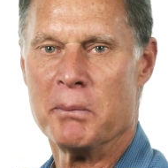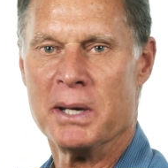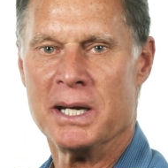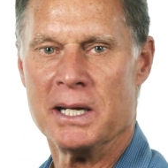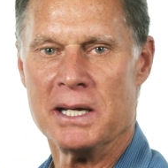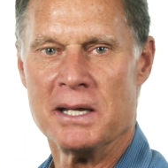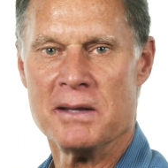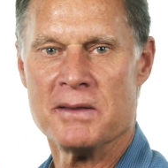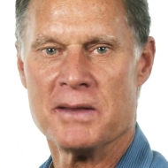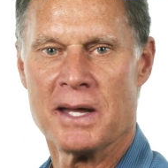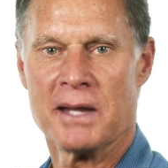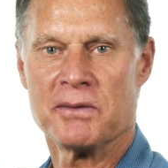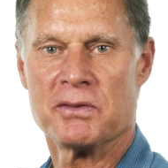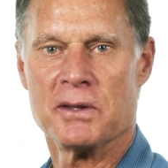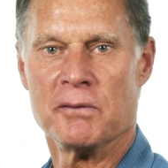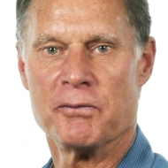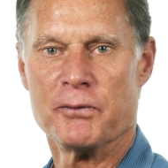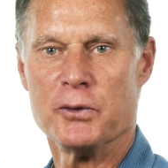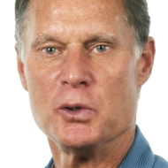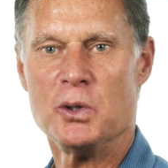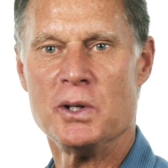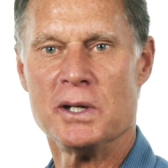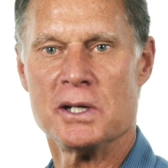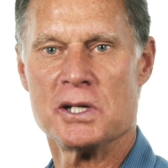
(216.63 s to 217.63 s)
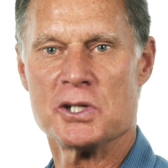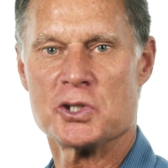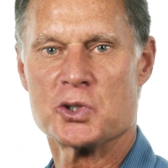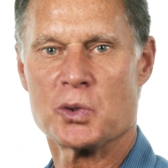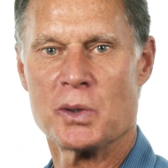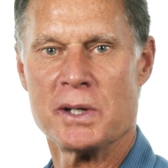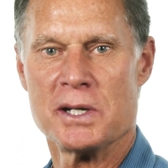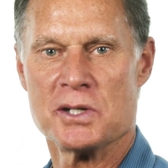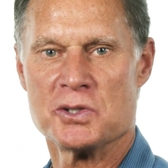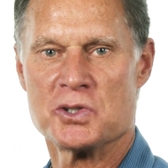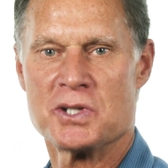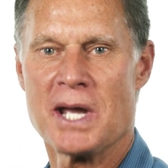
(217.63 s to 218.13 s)
many that the food
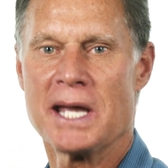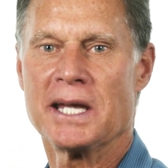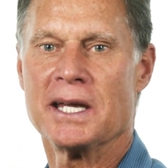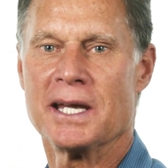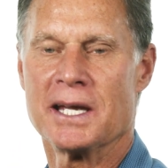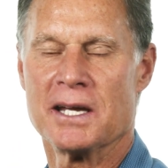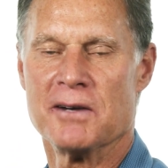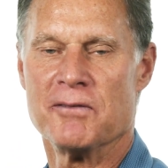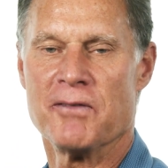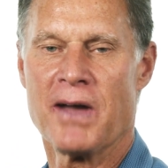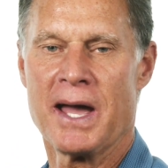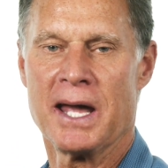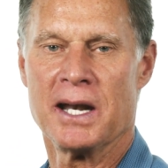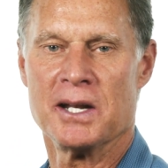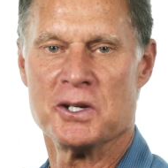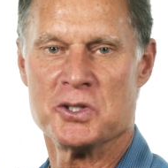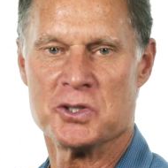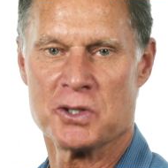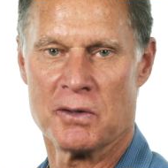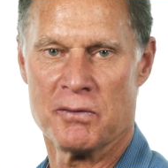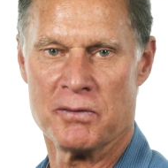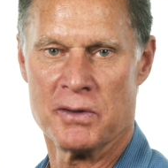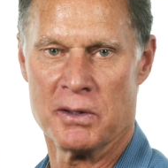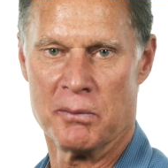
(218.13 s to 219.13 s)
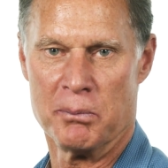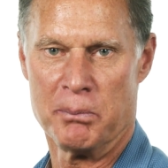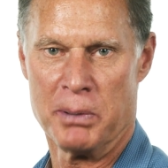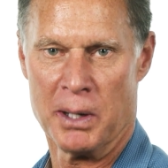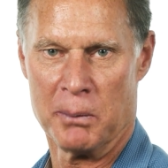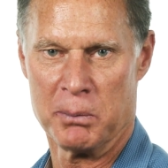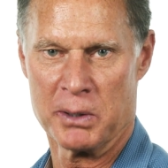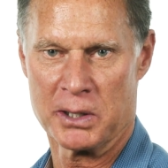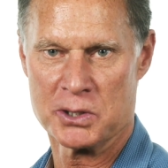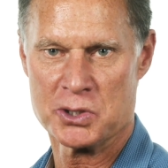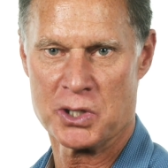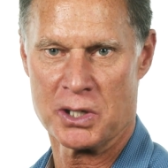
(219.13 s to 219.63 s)
industry is taking advantage of the
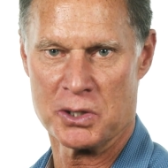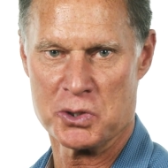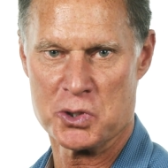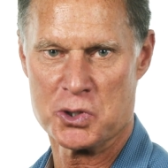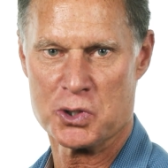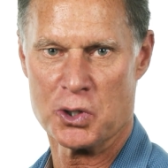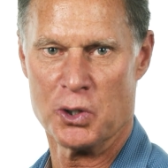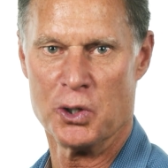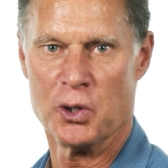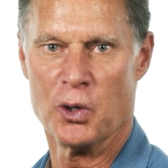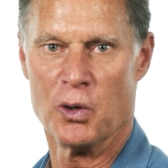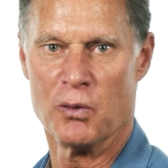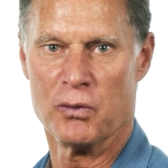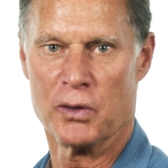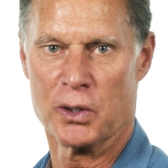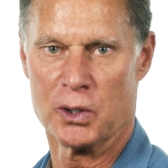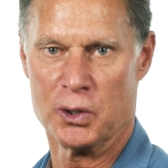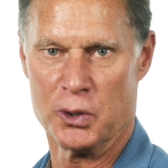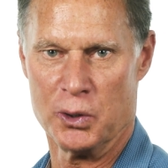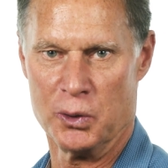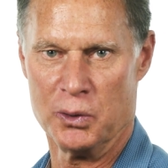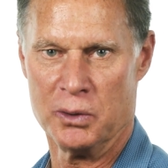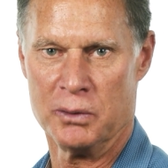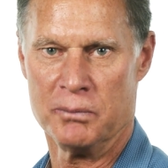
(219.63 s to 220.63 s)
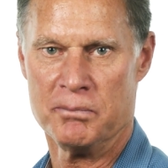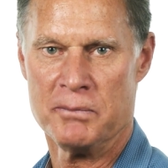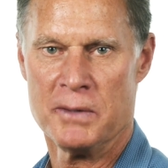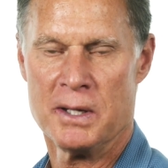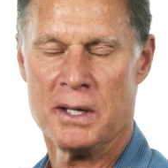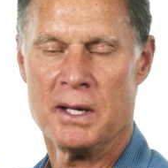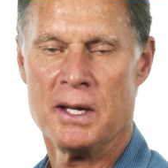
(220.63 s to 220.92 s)
public's concern over gluten